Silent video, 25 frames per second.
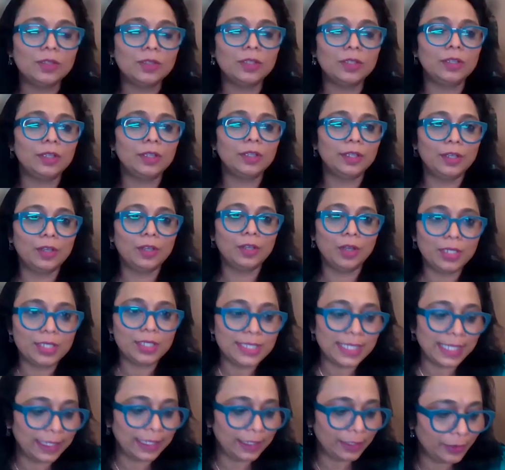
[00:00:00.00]
So the
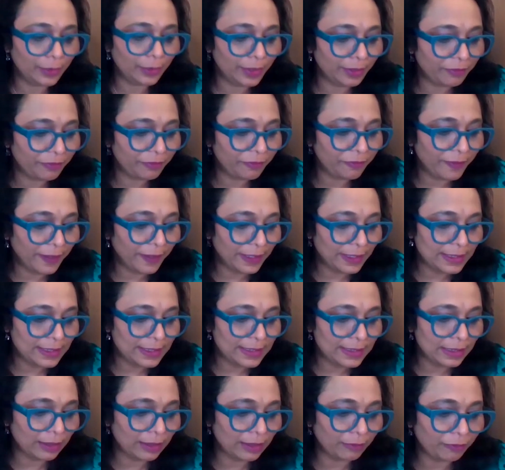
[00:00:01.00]
non-dilutive
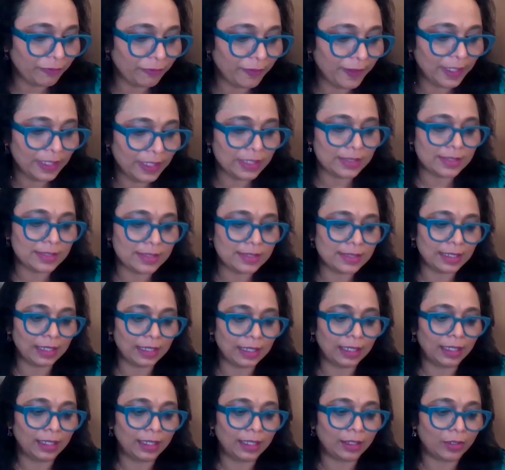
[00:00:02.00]
funds
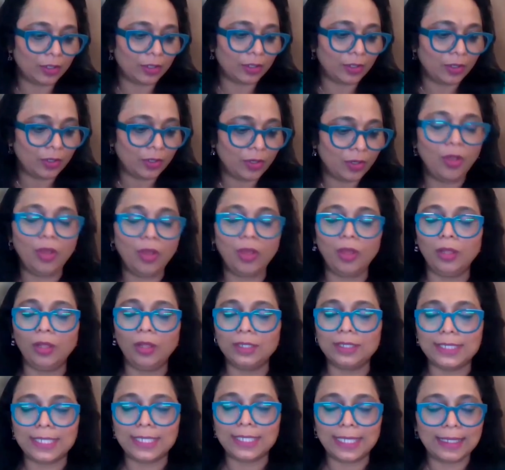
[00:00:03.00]
are
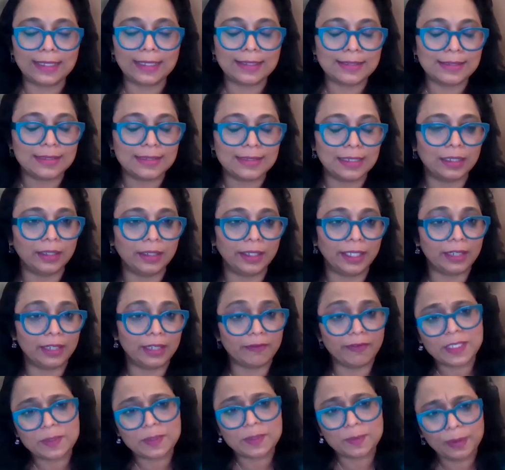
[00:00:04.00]
called as
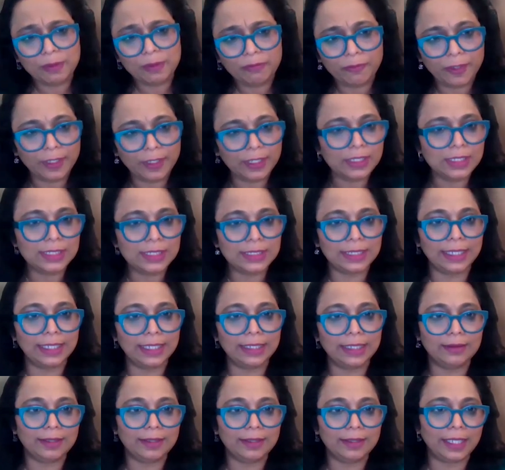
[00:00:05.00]
investment funds
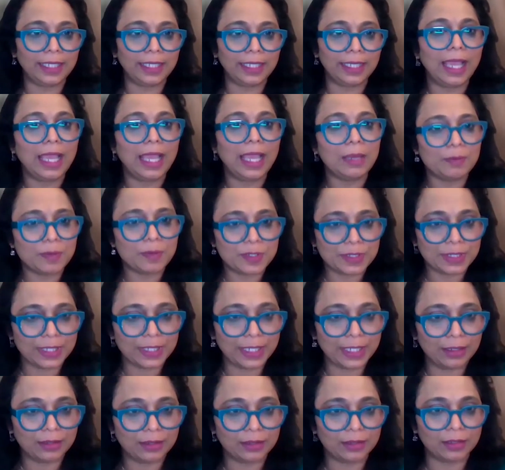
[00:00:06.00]
in the
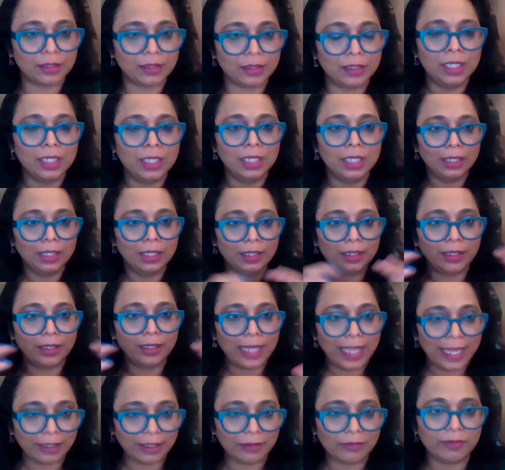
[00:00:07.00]
hyperscaler
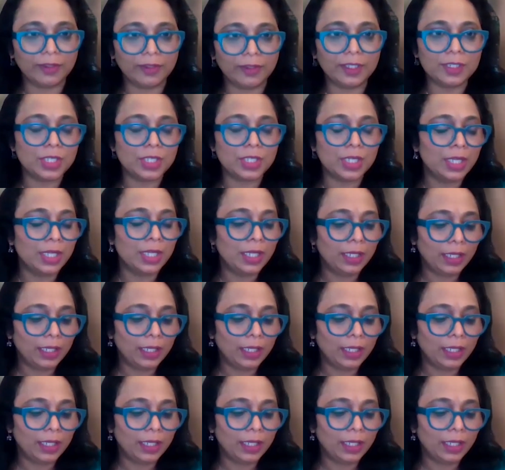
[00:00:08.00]
language.